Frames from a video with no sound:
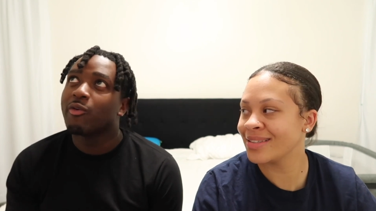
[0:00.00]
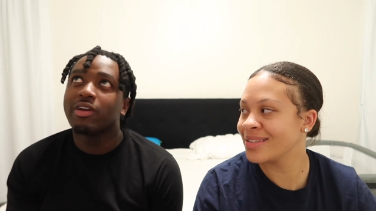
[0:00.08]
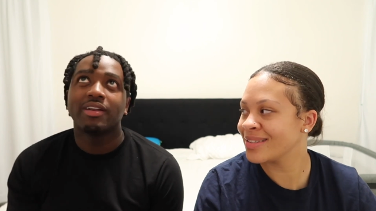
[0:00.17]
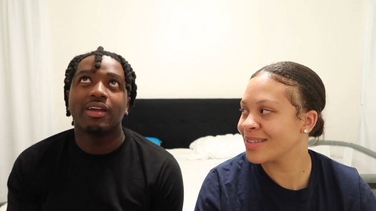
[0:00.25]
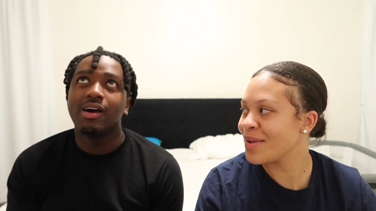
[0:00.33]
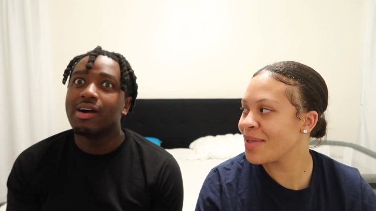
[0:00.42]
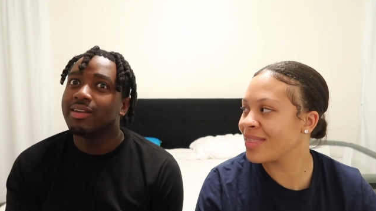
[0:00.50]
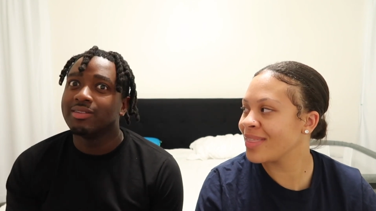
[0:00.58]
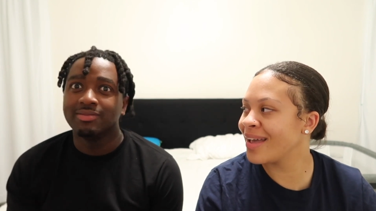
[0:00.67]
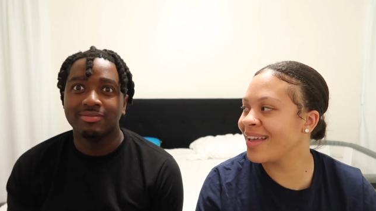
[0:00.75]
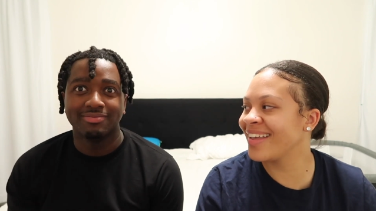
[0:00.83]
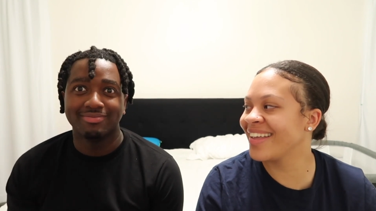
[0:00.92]
Speaker 1: We're done.
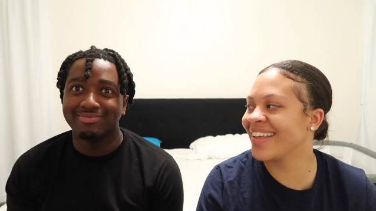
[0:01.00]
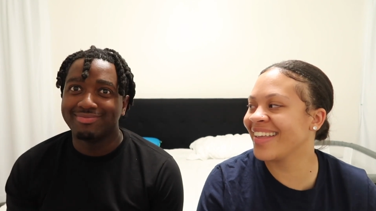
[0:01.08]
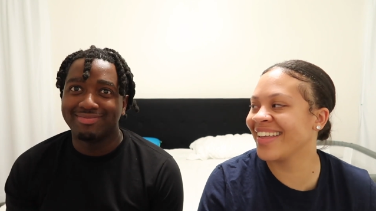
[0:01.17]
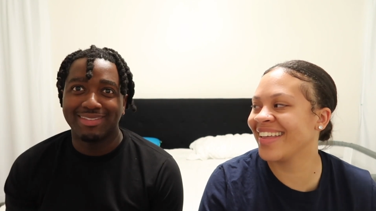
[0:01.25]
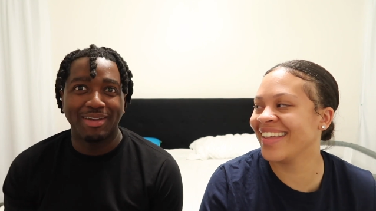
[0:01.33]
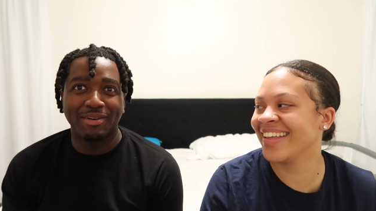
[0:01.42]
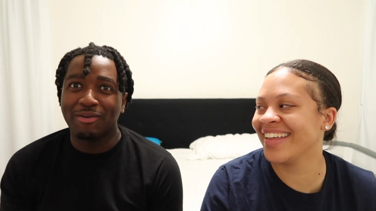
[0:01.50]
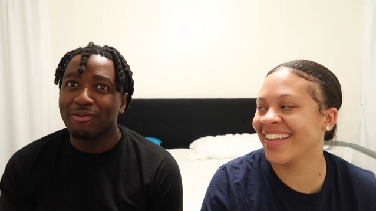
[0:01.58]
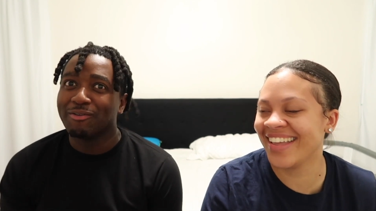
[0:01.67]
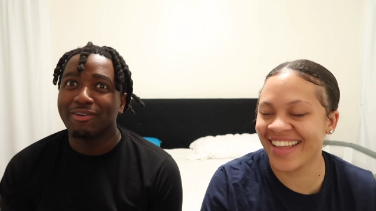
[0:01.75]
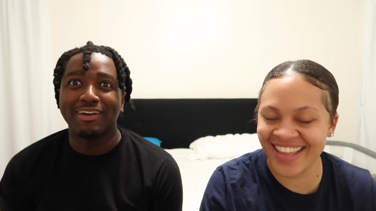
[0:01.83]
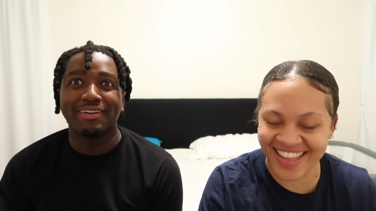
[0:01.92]

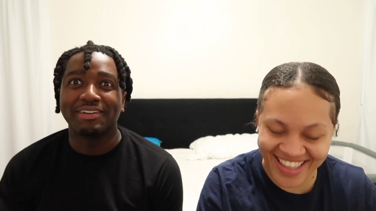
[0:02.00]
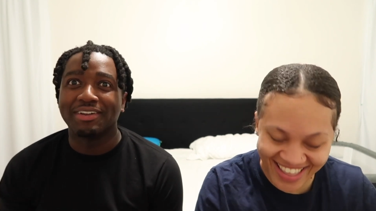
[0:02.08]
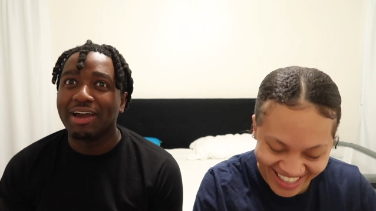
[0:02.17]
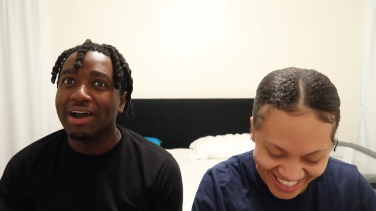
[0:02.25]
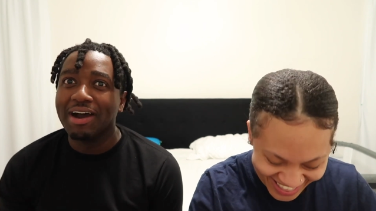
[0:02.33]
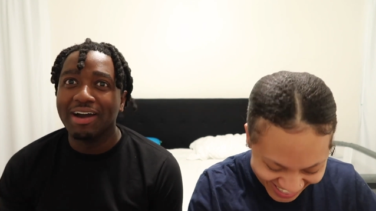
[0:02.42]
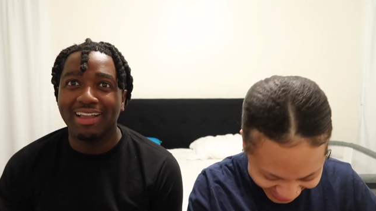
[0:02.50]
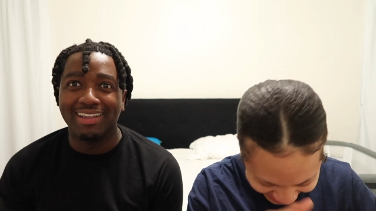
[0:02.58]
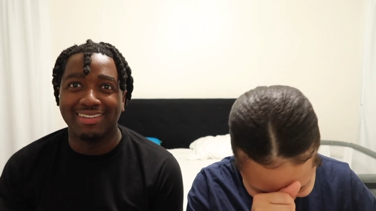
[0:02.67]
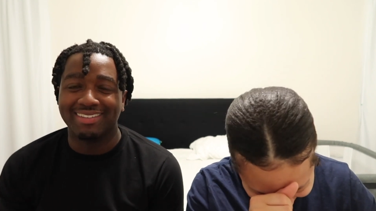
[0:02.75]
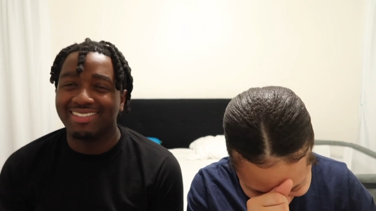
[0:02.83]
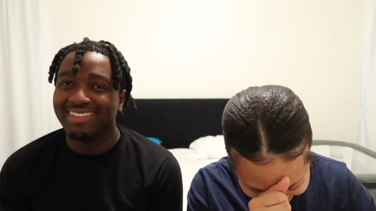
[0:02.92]
We're
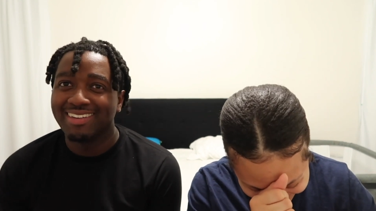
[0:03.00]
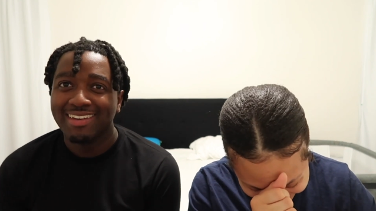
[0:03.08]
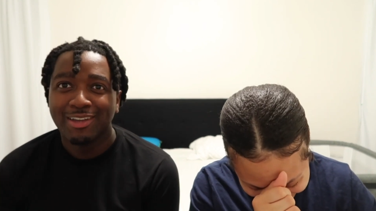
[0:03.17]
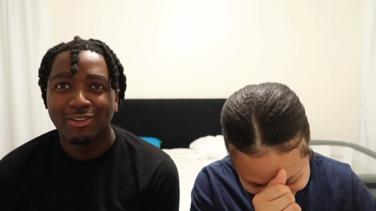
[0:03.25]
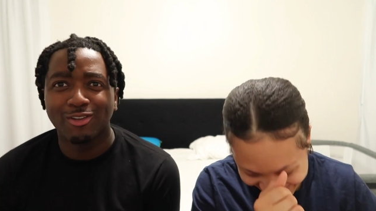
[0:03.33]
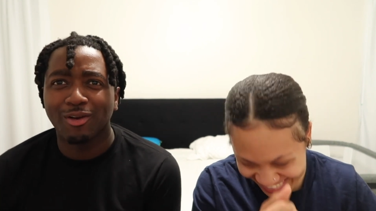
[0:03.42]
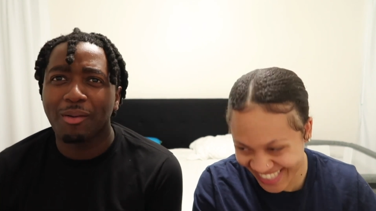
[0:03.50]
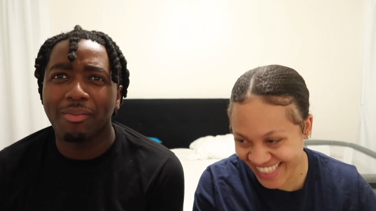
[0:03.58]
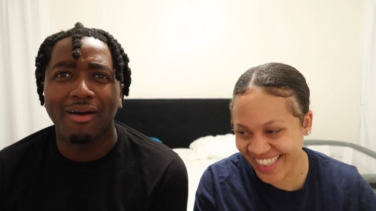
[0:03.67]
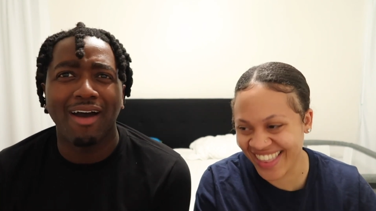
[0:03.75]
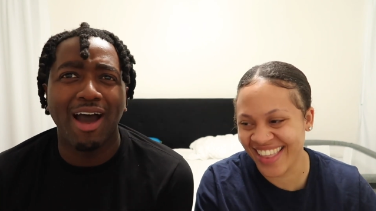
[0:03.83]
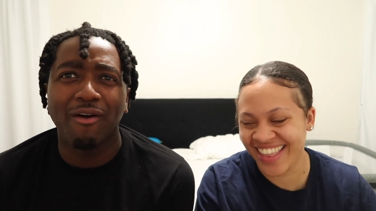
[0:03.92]
done. Talking
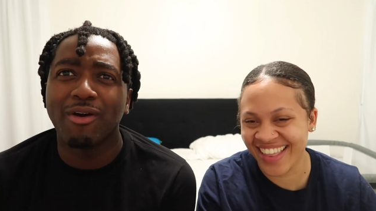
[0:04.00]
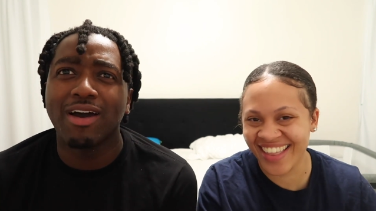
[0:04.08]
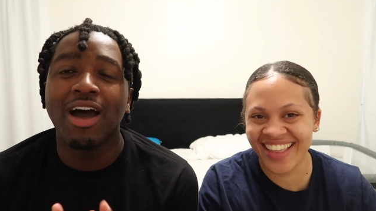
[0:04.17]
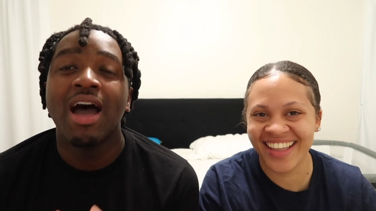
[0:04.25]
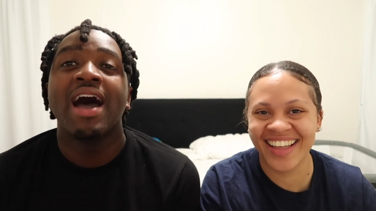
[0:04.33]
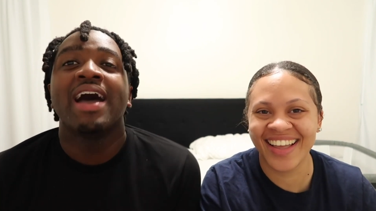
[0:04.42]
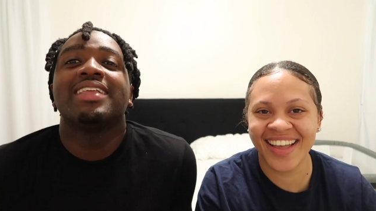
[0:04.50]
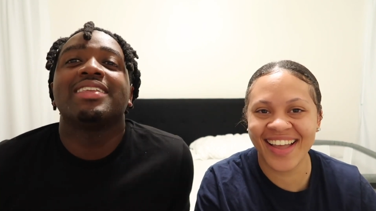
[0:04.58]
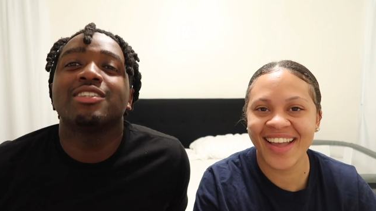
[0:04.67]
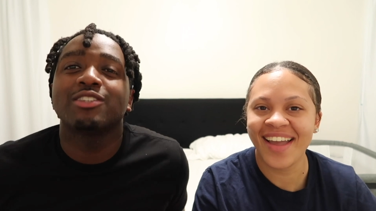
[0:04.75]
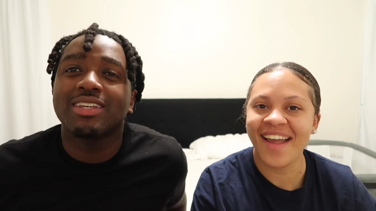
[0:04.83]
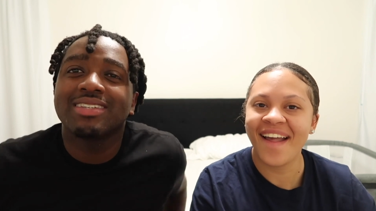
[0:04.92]
about how well
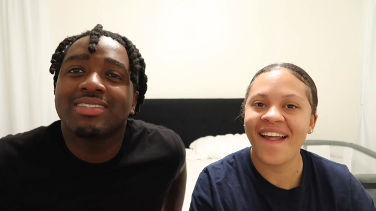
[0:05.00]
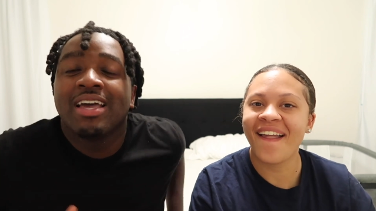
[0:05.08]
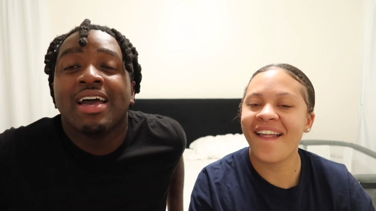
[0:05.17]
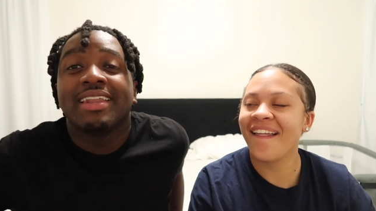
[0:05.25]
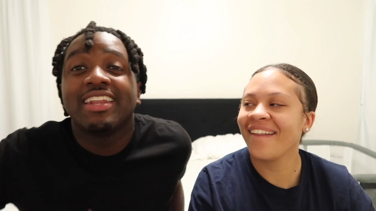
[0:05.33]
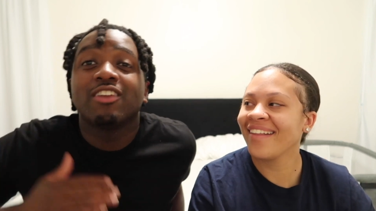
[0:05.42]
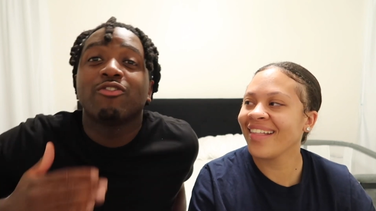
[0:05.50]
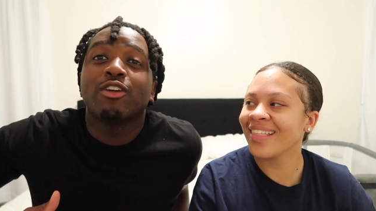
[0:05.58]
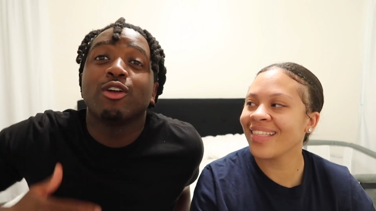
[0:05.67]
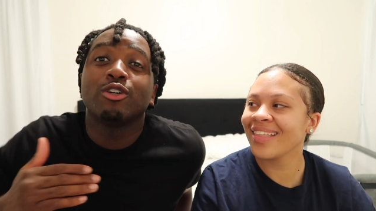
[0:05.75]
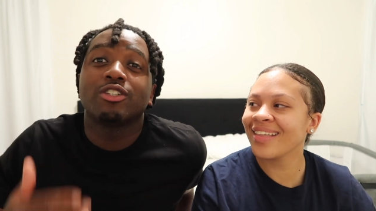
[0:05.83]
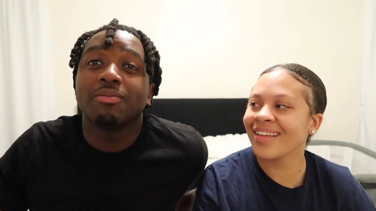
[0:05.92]
this this this
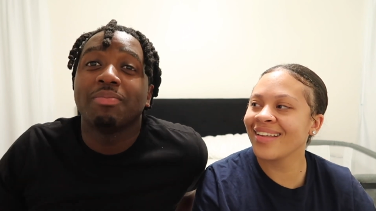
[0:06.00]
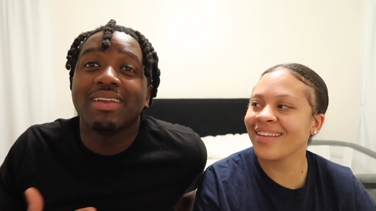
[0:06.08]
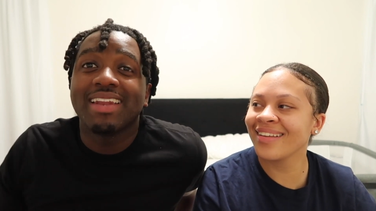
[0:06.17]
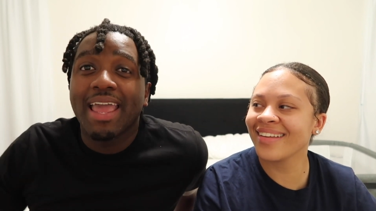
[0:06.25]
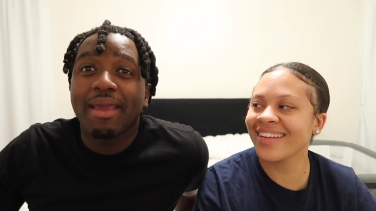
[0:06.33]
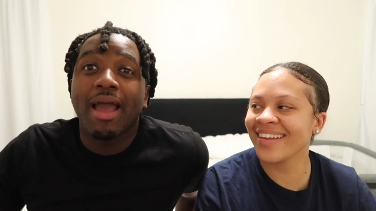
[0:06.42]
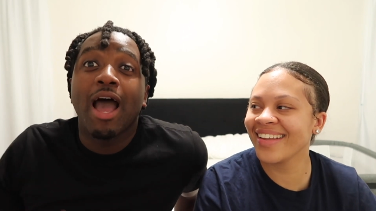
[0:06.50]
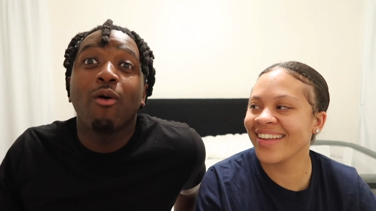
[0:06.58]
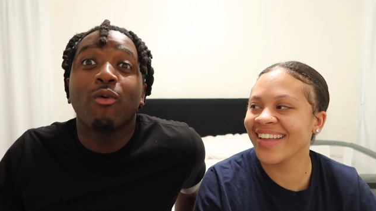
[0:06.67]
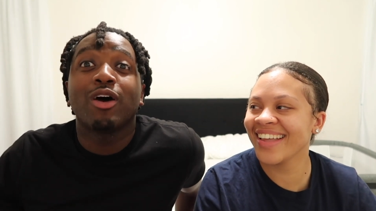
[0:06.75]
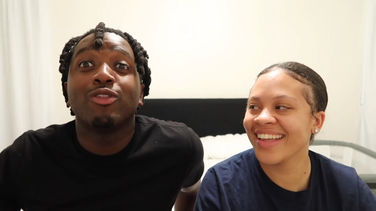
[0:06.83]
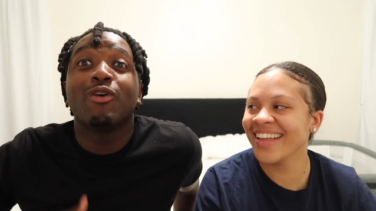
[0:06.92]
video should be named "How
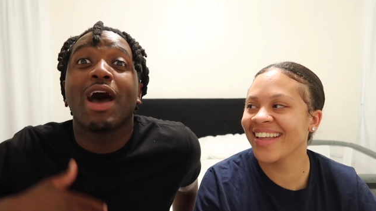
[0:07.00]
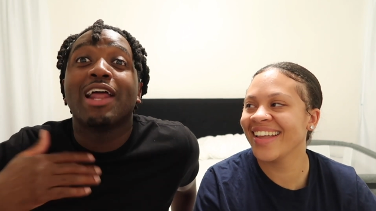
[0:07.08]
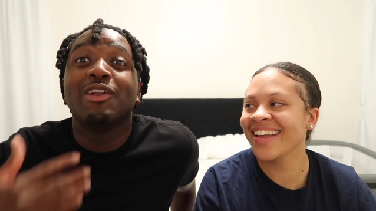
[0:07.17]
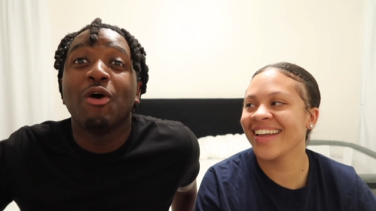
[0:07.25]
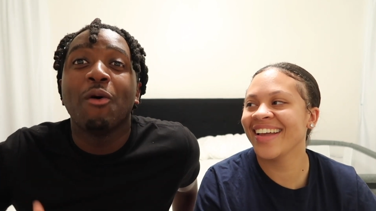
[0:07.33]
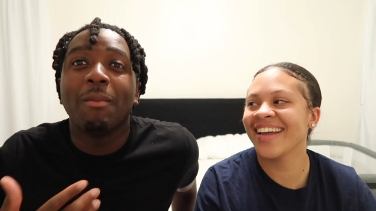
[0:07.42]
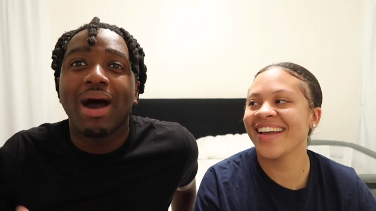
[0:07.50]
Well Do I Know